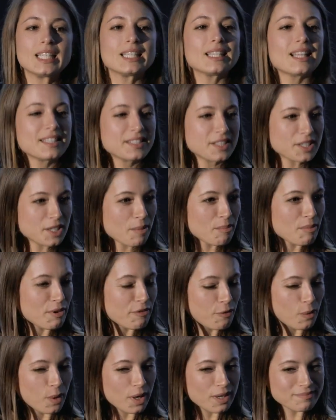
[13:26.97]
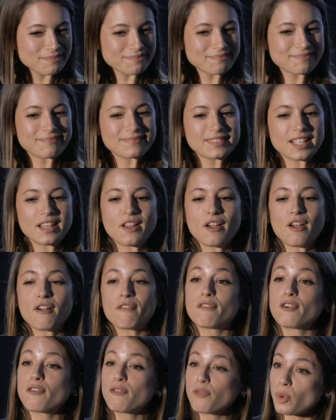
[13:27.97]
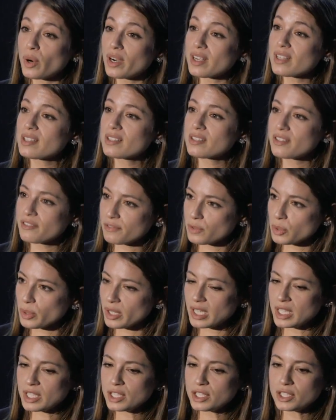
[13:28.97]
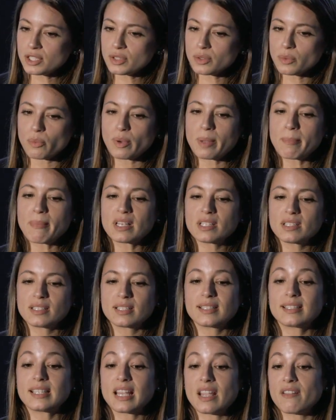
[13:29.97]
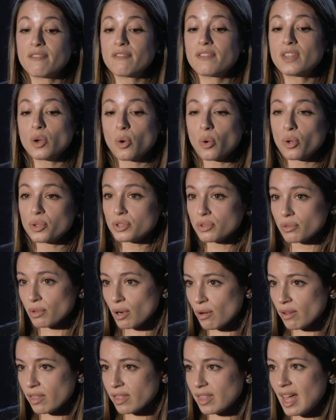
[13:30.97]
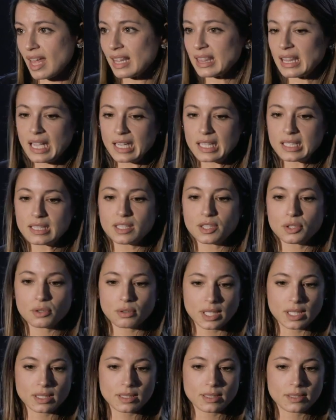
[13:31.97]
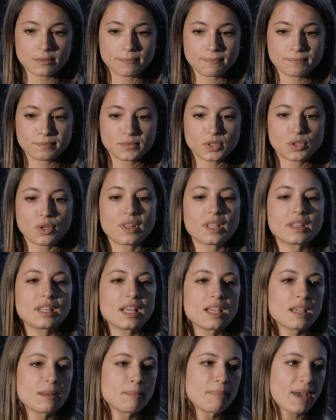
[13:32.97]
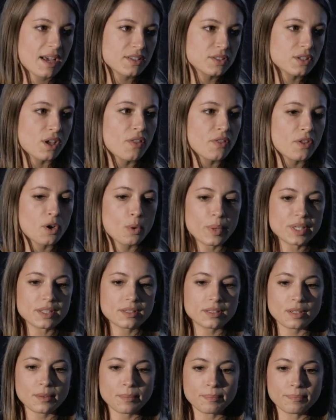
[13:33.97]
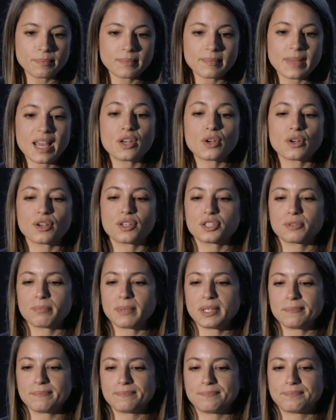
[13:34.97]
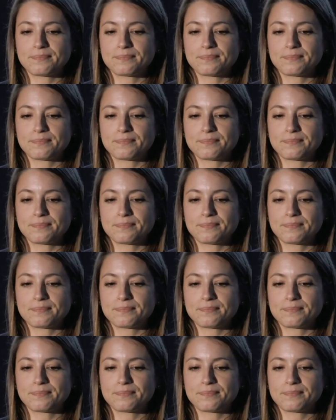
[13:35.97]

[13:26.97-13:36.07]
Lesson number 4, for forests to flourish, we must save the old growth and legacy trees so that they can pass on their wisdom and nourishment.